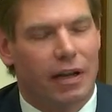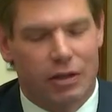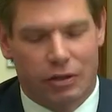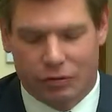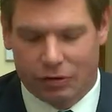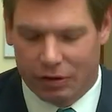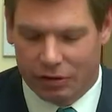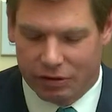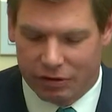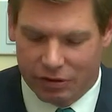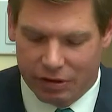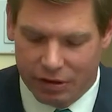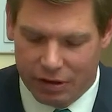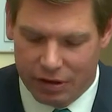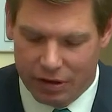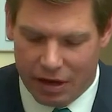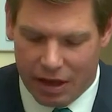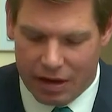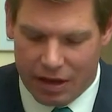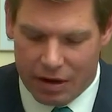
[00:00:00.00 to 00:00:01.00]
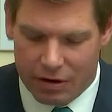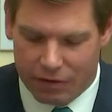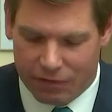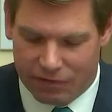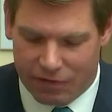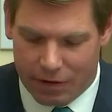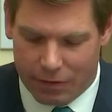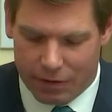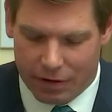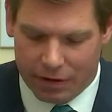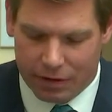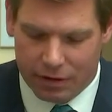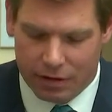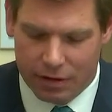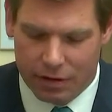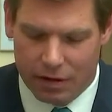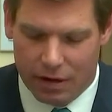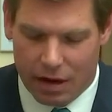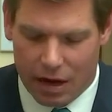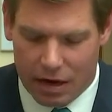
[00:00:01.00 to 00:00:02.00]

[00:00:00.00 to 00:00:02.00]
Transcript: interest in interfering